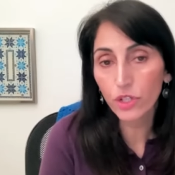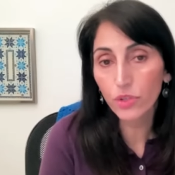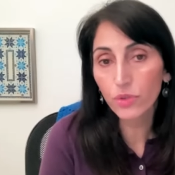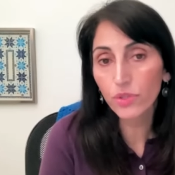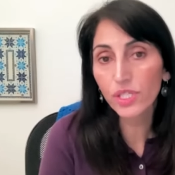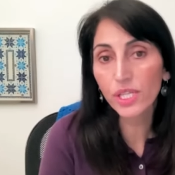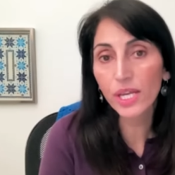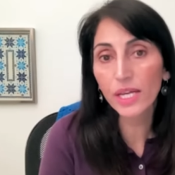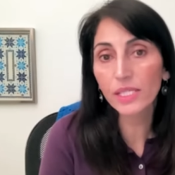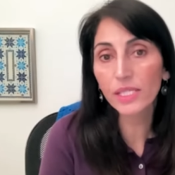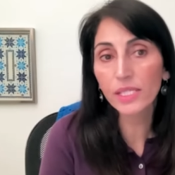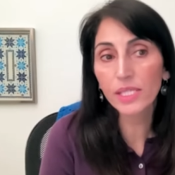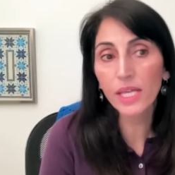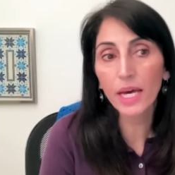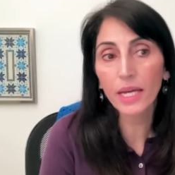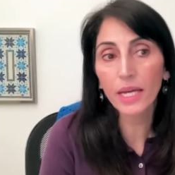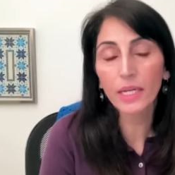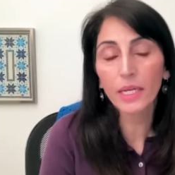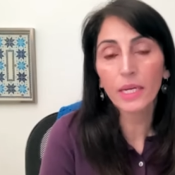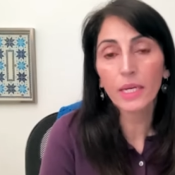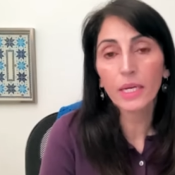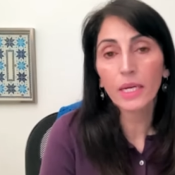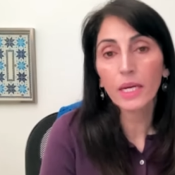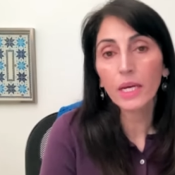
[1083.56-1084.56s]
who says
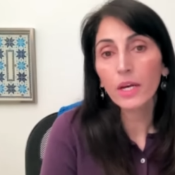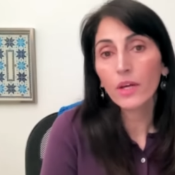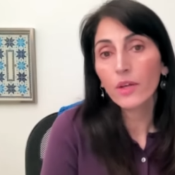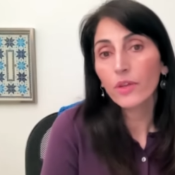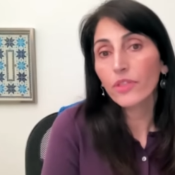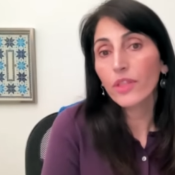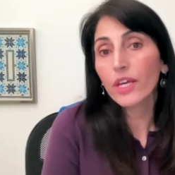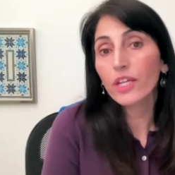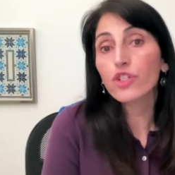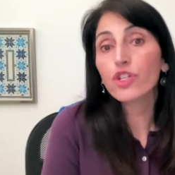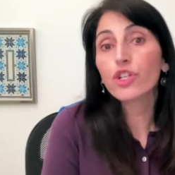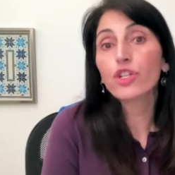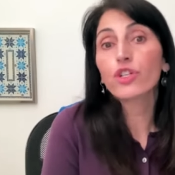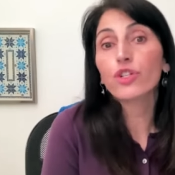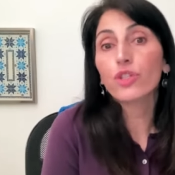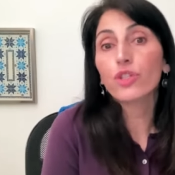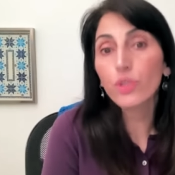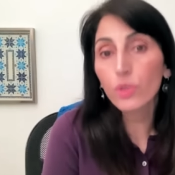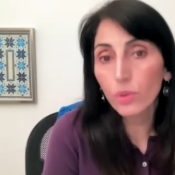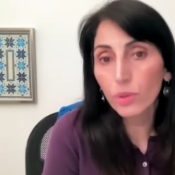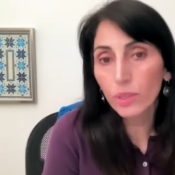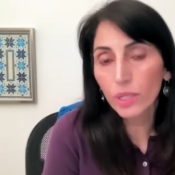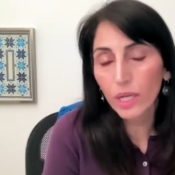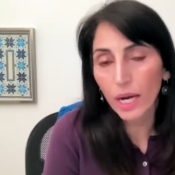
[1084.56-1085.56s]
that they should
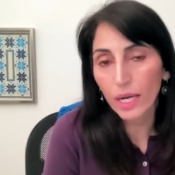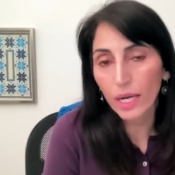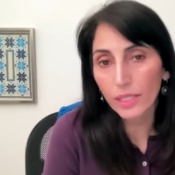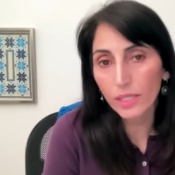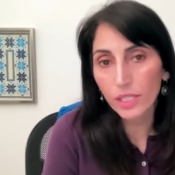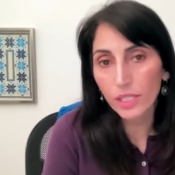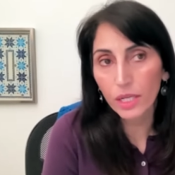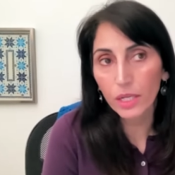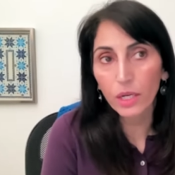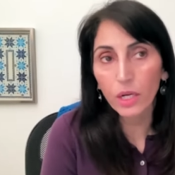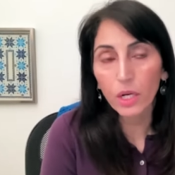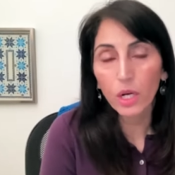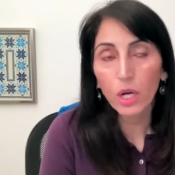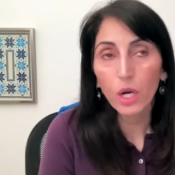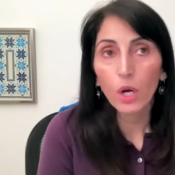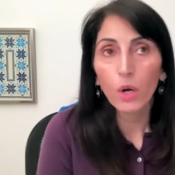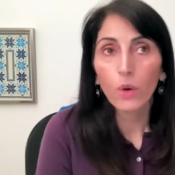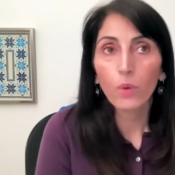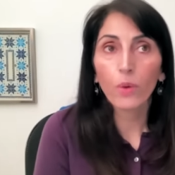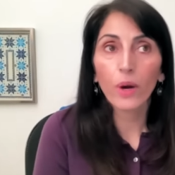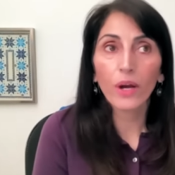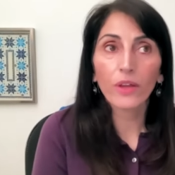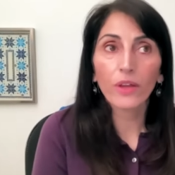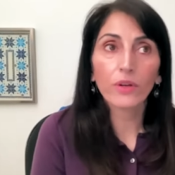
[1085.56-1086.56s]
nuke Gaza,
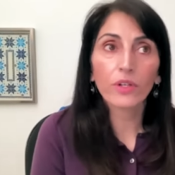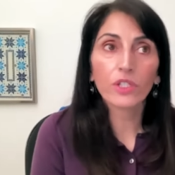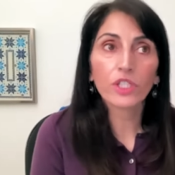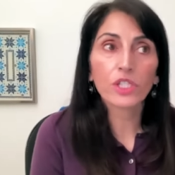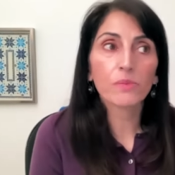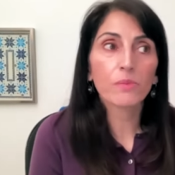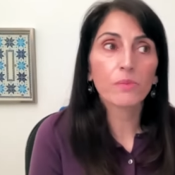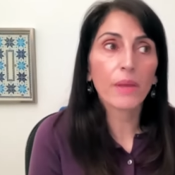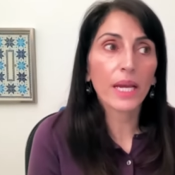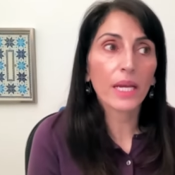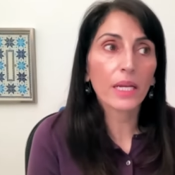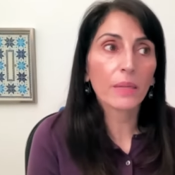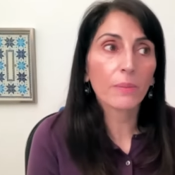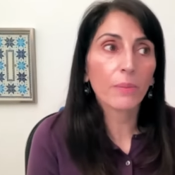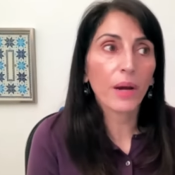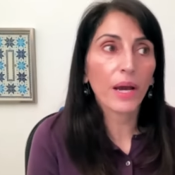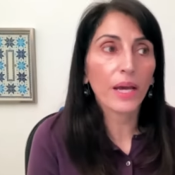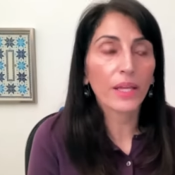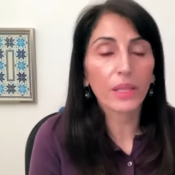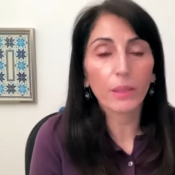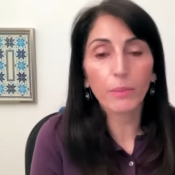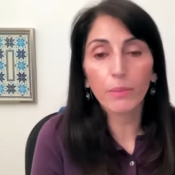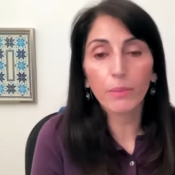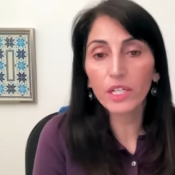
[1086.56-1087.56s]
whether it's made by
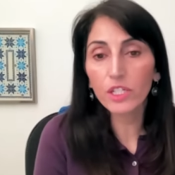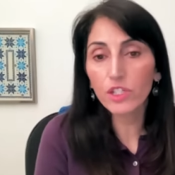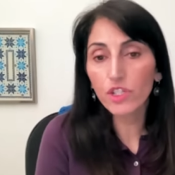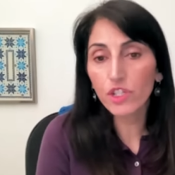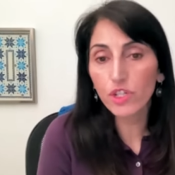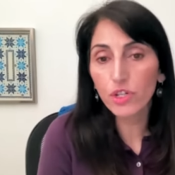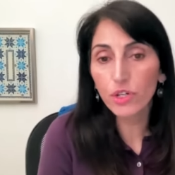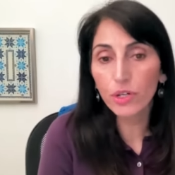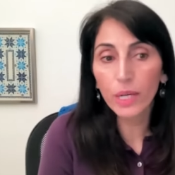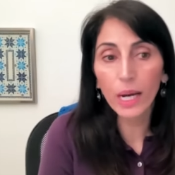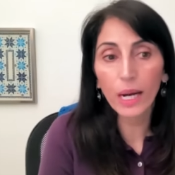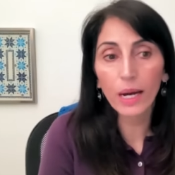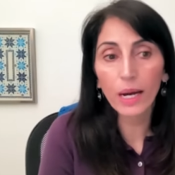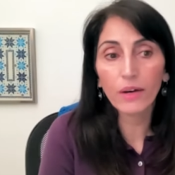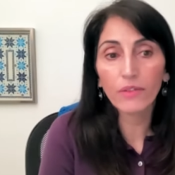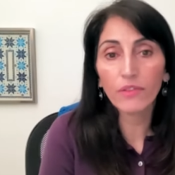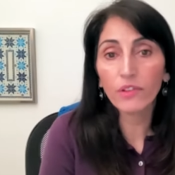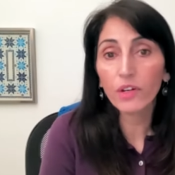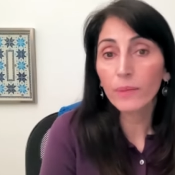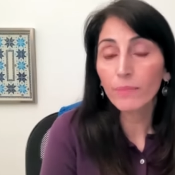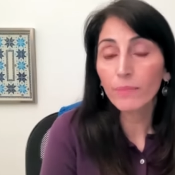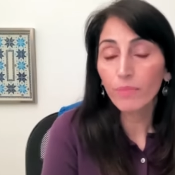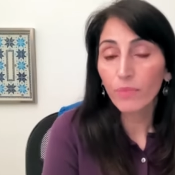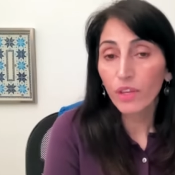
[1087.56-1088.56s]
the minister of
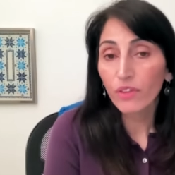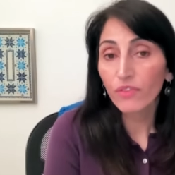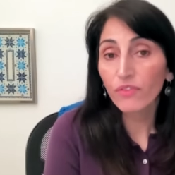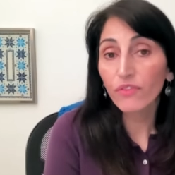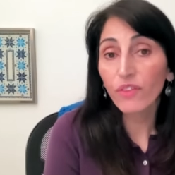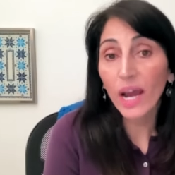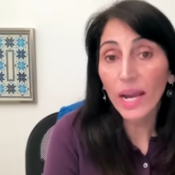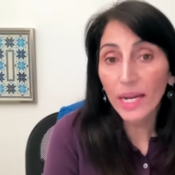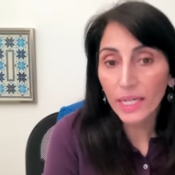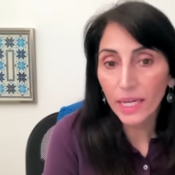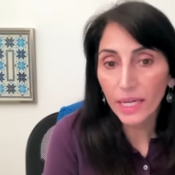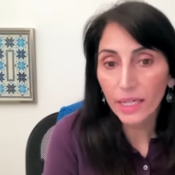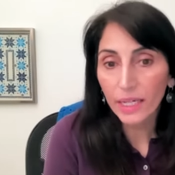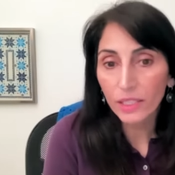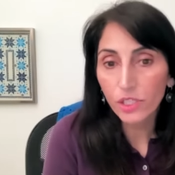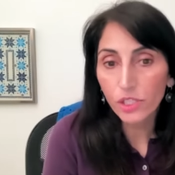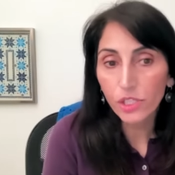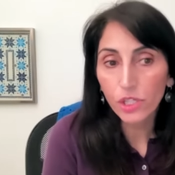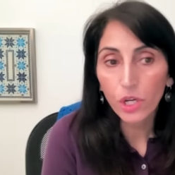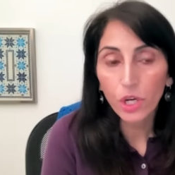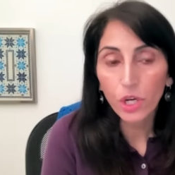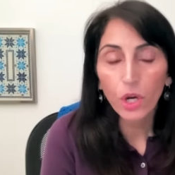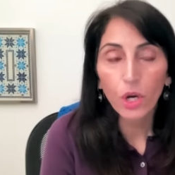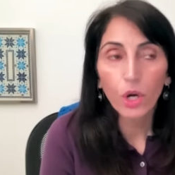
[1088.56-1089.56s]

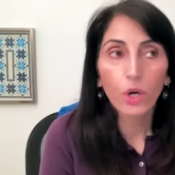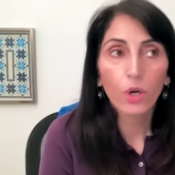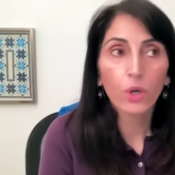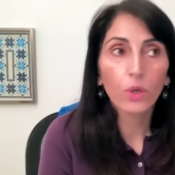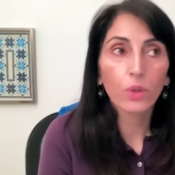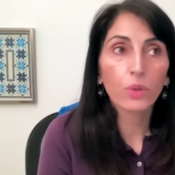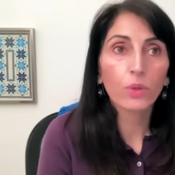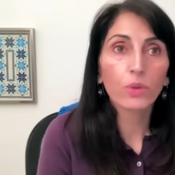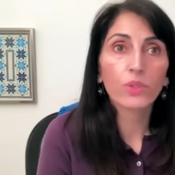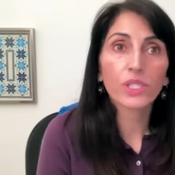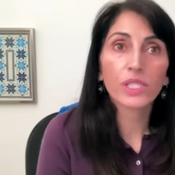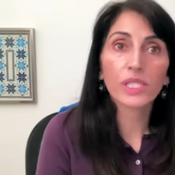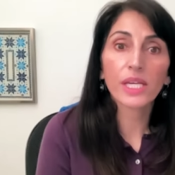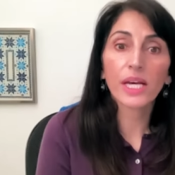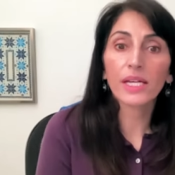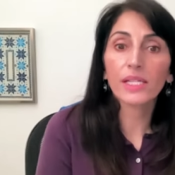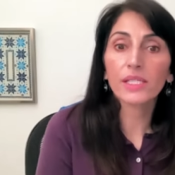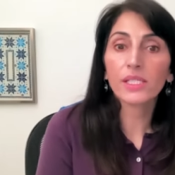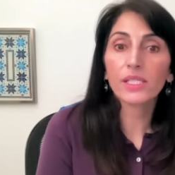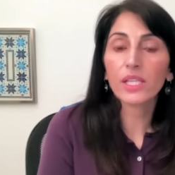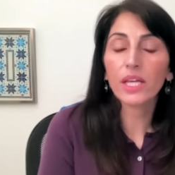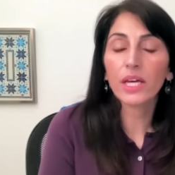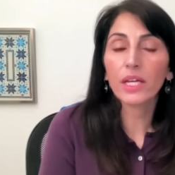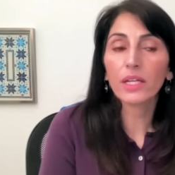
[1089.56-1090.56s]
finance who
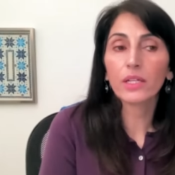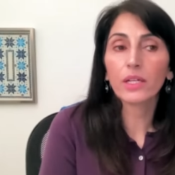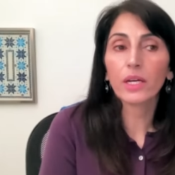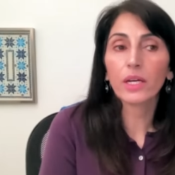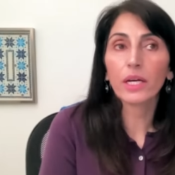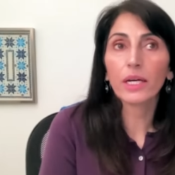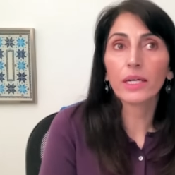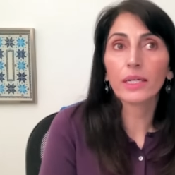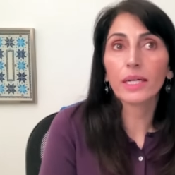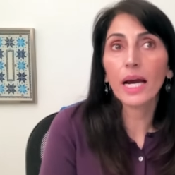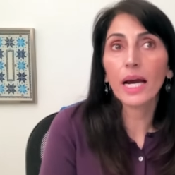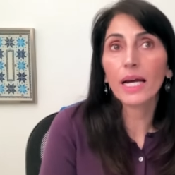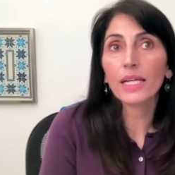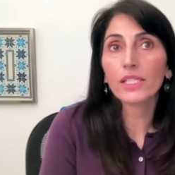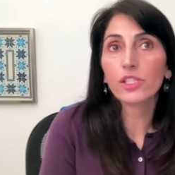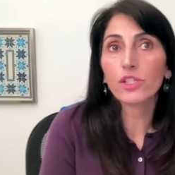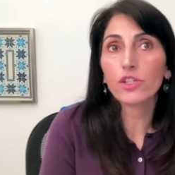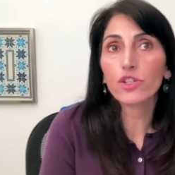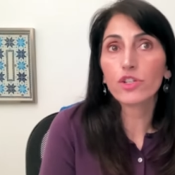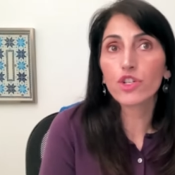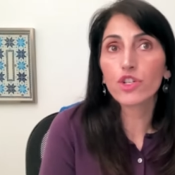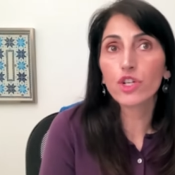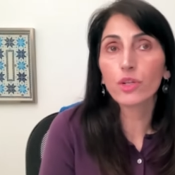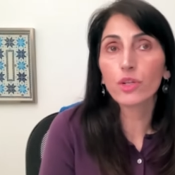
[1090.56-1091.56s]
says that uh, Gaza
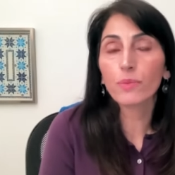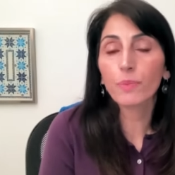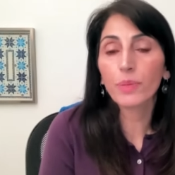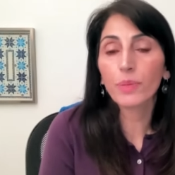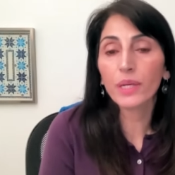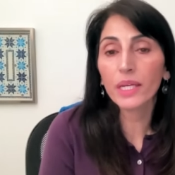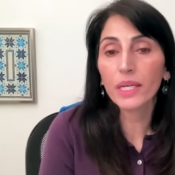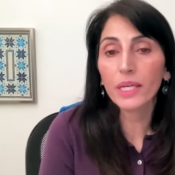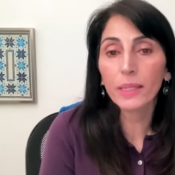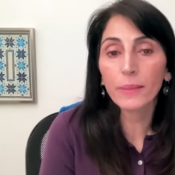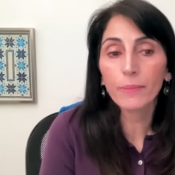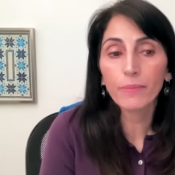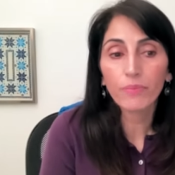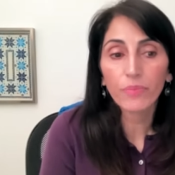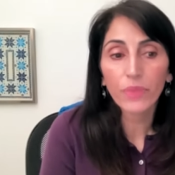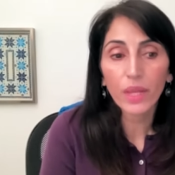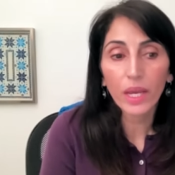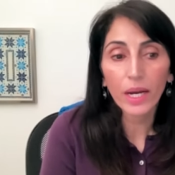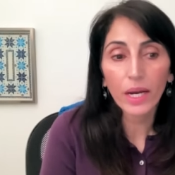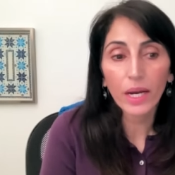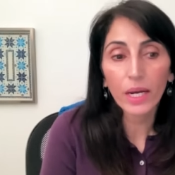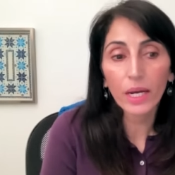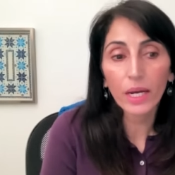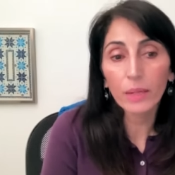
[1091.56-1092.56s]
should be
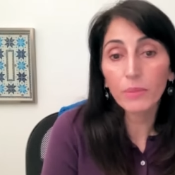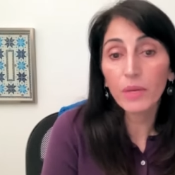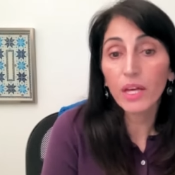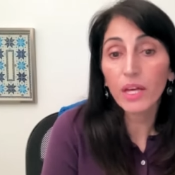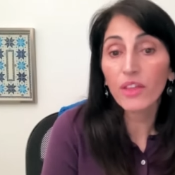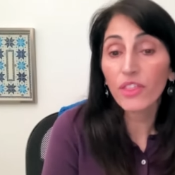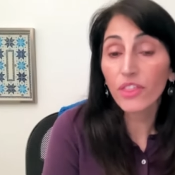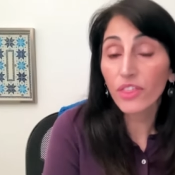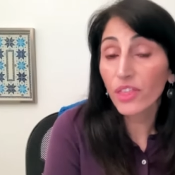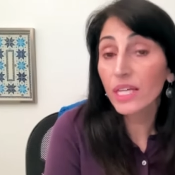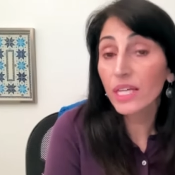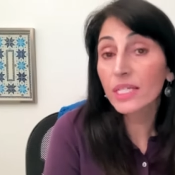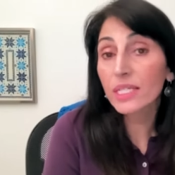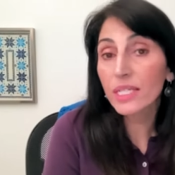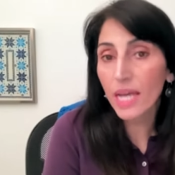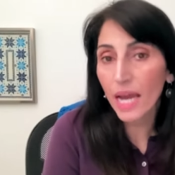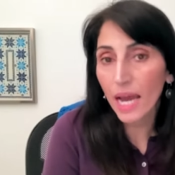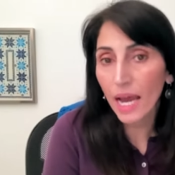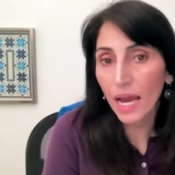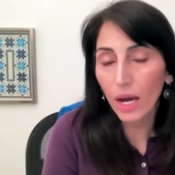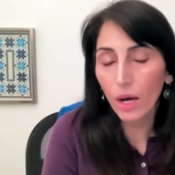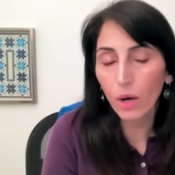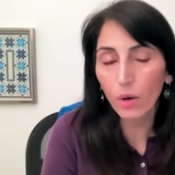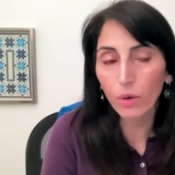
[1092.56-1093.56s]
um, thinned
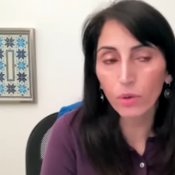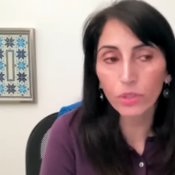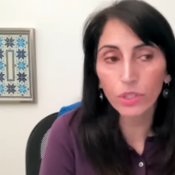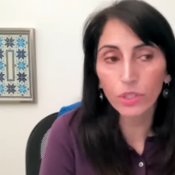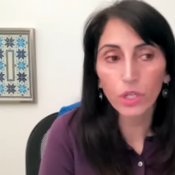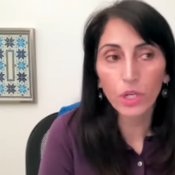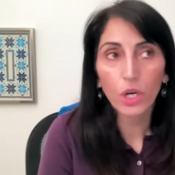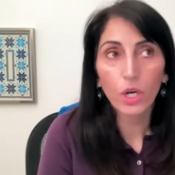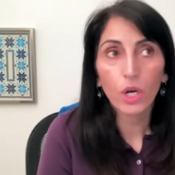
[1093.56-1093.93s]
out,